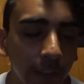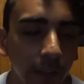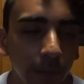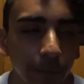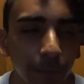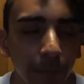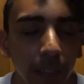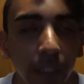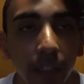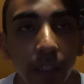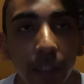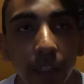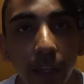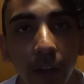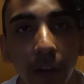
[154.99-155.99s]
So,
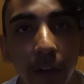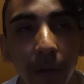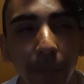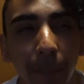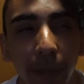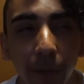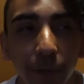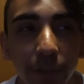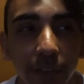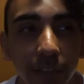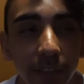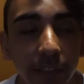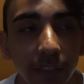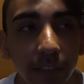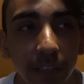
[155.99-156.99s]

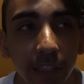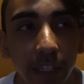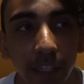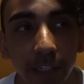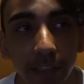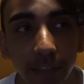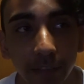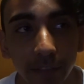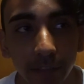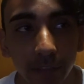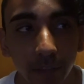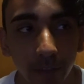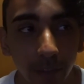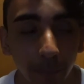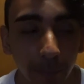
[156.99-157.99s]
I just
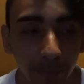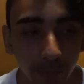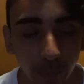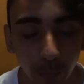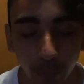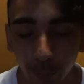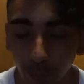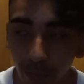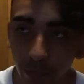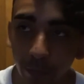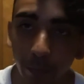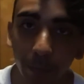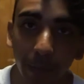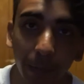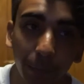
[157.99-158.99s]
literally missed a whole week
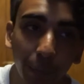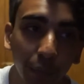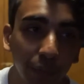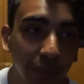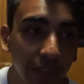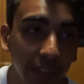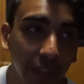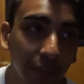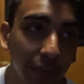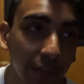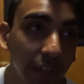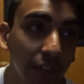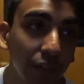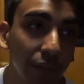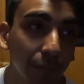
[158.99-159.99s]
without posting any
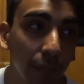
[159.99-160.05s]
videos.